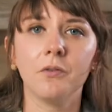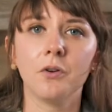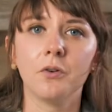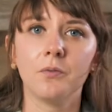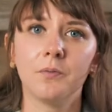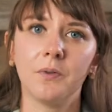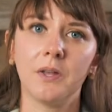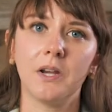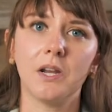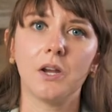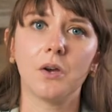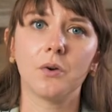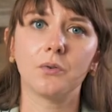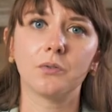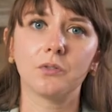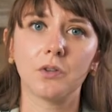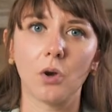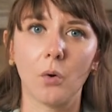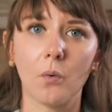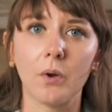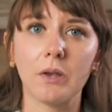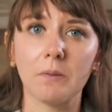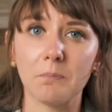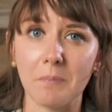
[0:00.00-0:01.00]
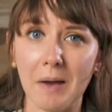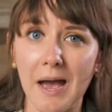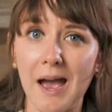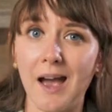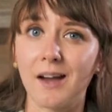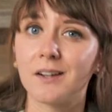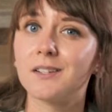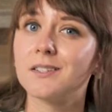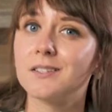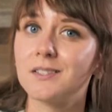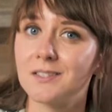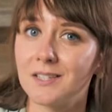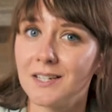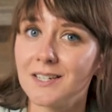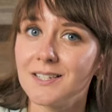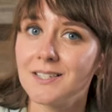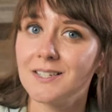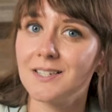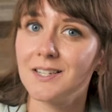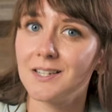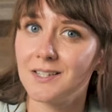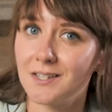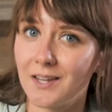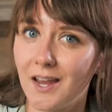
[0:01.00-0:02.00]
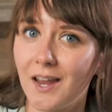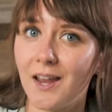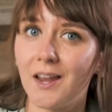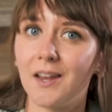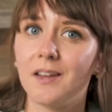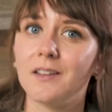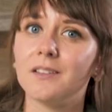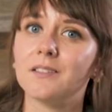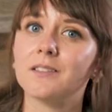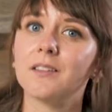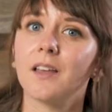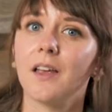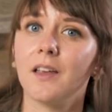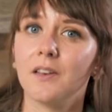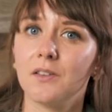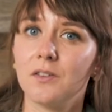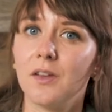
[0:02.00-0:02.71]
your videos going back sixty days